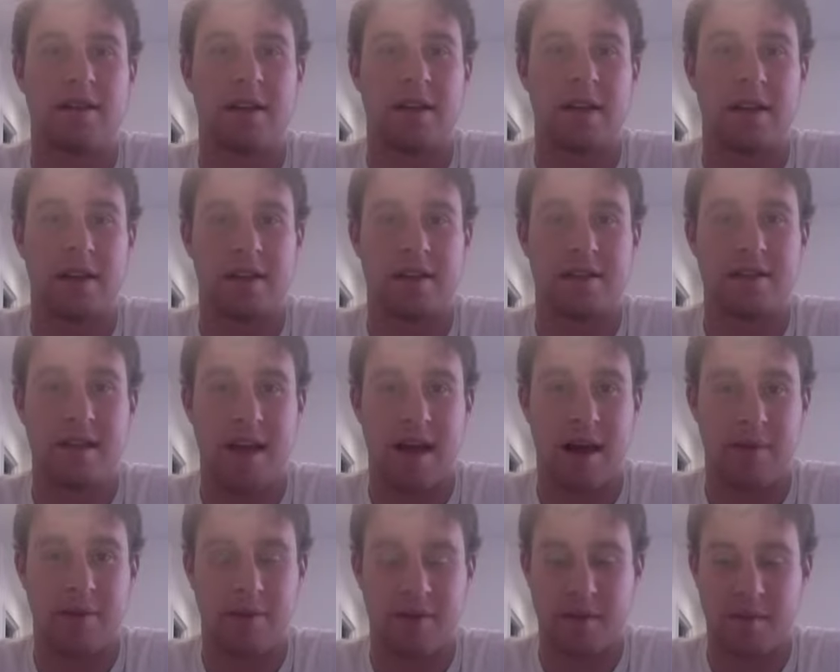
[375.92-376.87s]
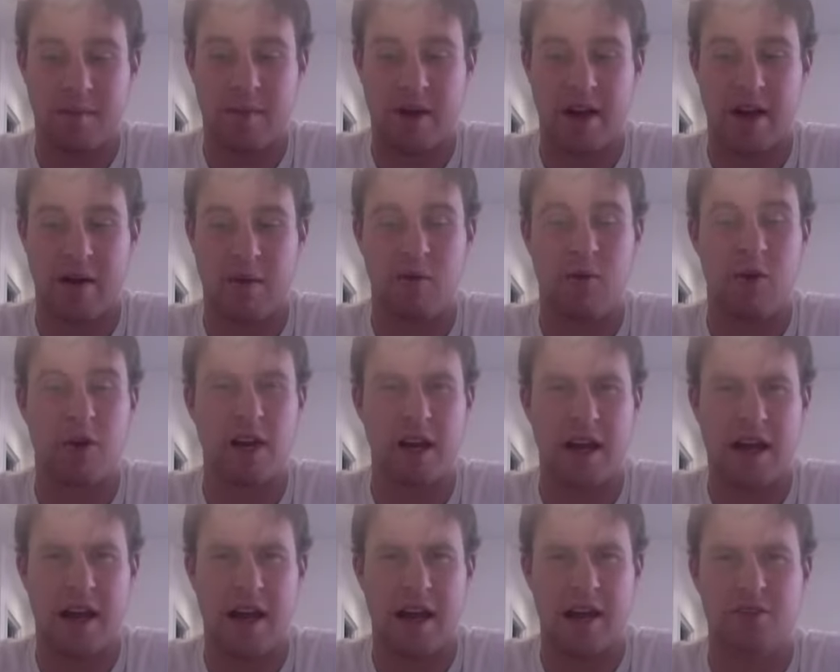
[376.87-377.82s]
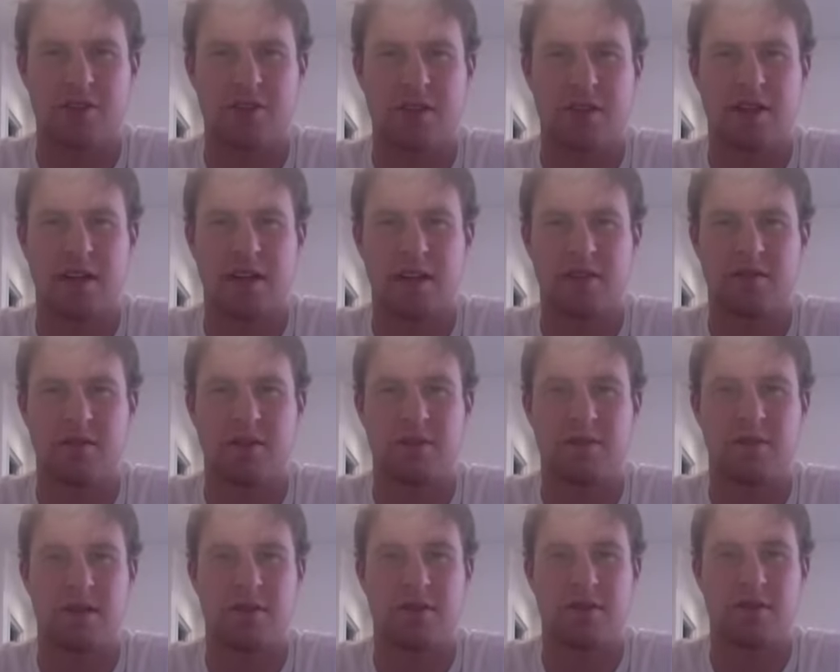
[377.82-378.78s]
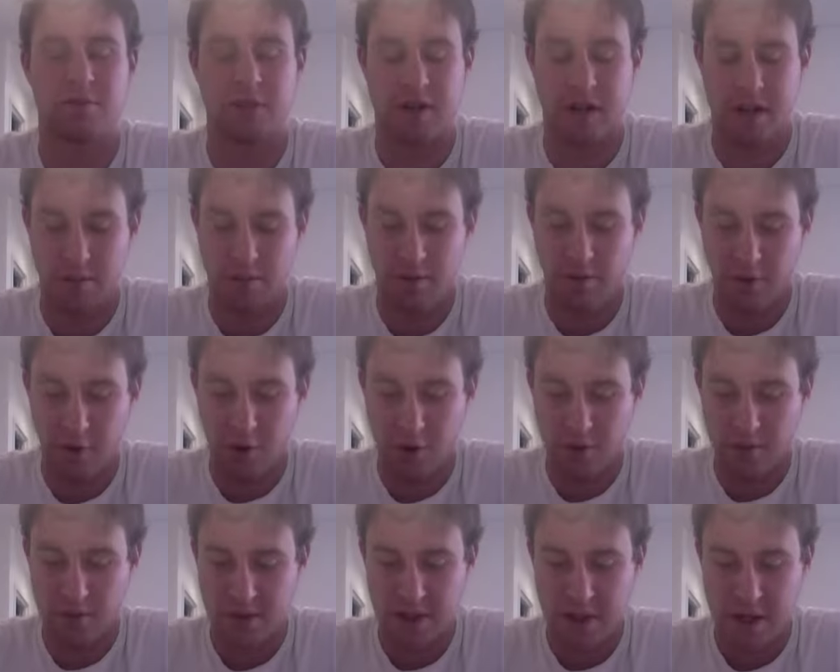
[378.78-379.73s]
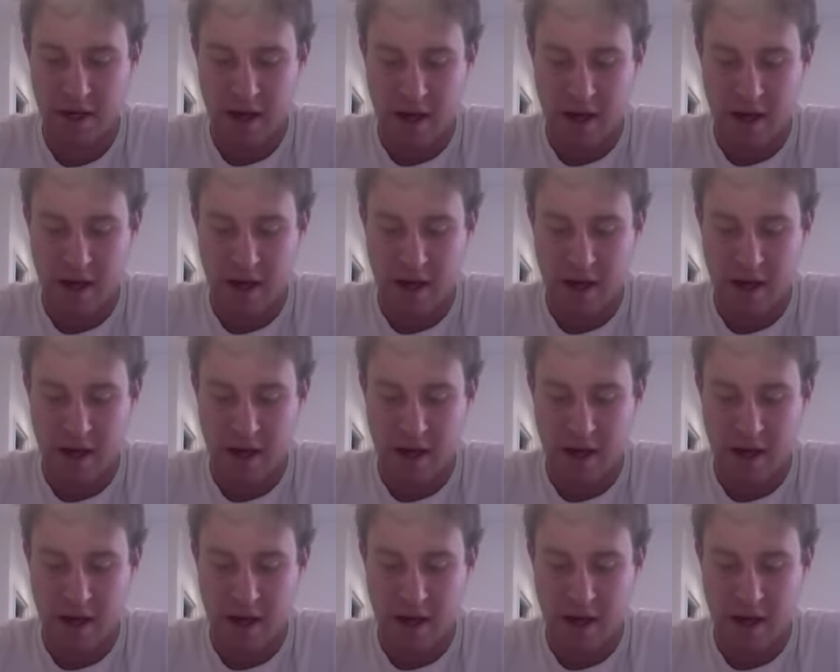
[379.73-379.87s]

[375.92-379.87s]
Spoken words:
in depth about what he actually does to his muscles when he performs.